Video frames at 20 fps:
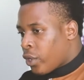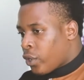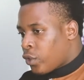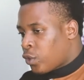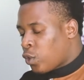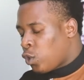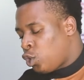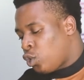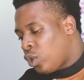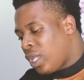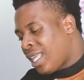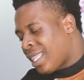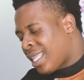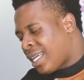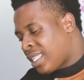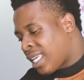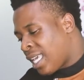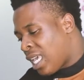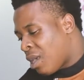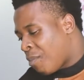So during
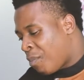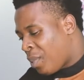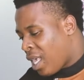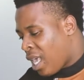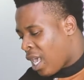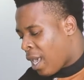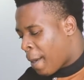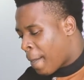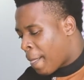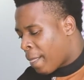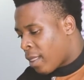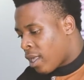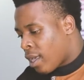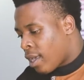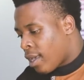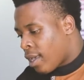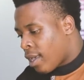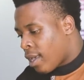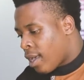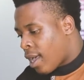that gap year,
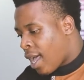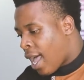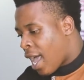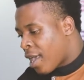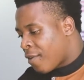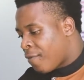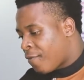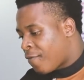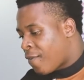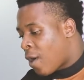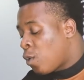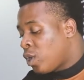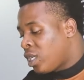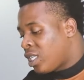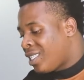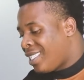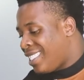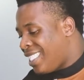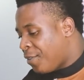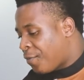I
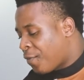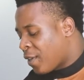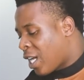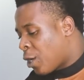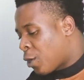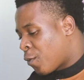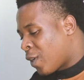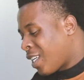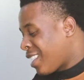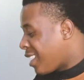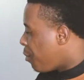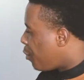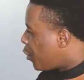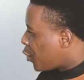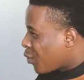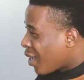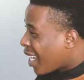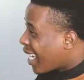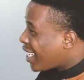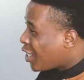found it difficult, for example,
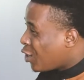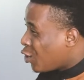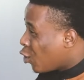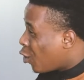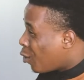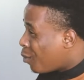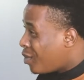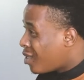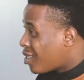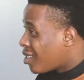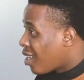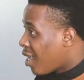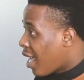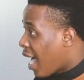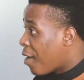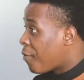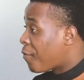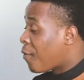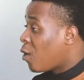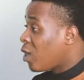to get jobs.
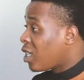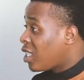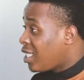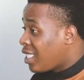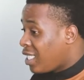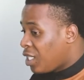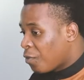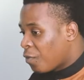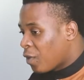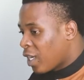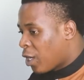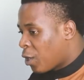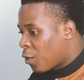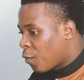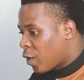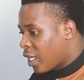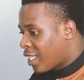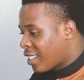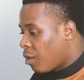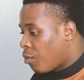I found it difficult,
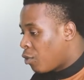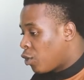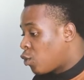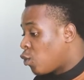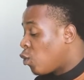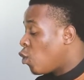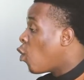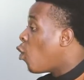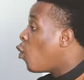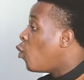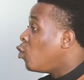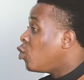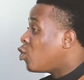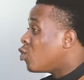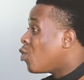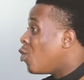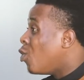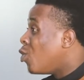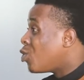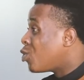for example, to know who
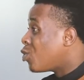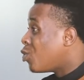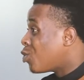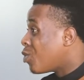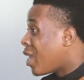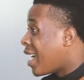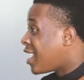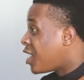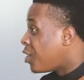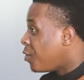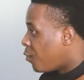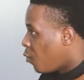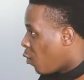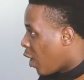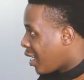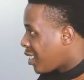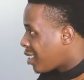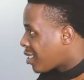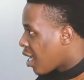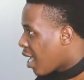to go to achieve
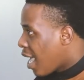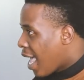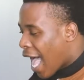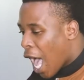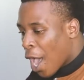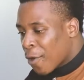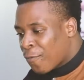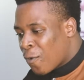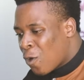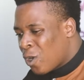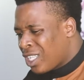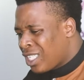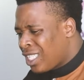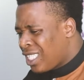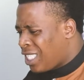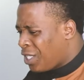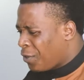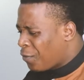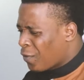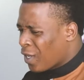what. I found
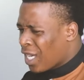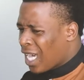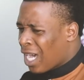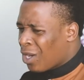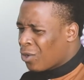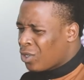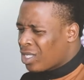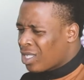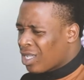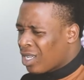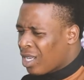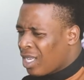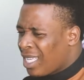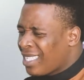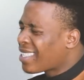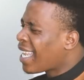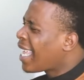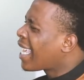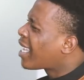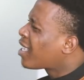it difficult.
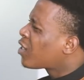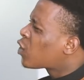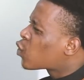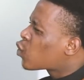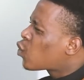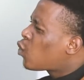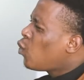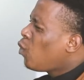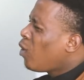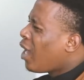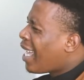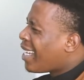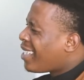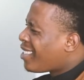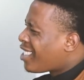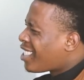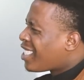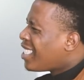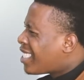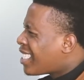It's like school
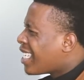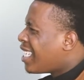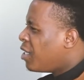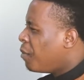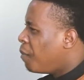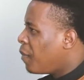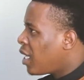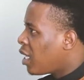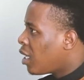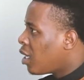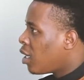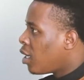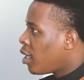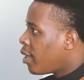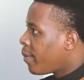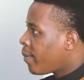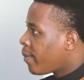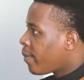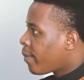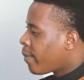had cheated me,
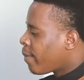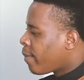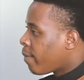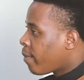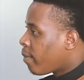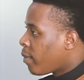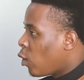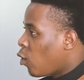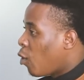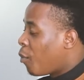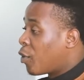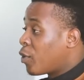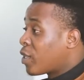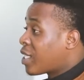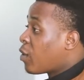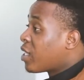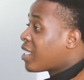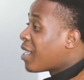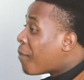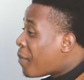you know,
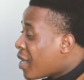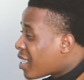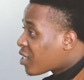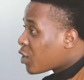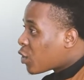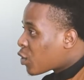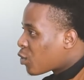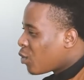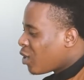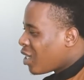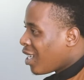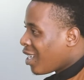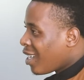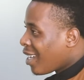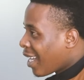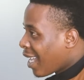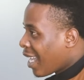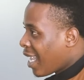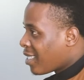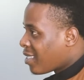because I was the best student
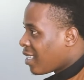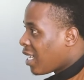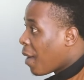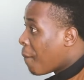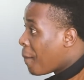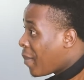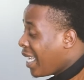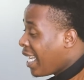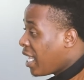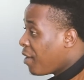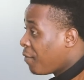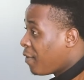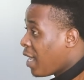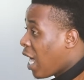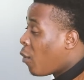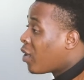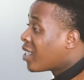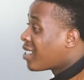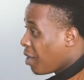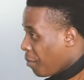in class and I believed
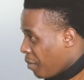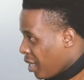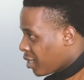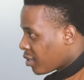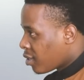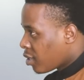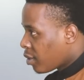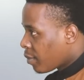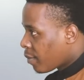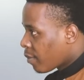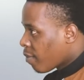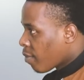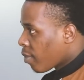I was the best.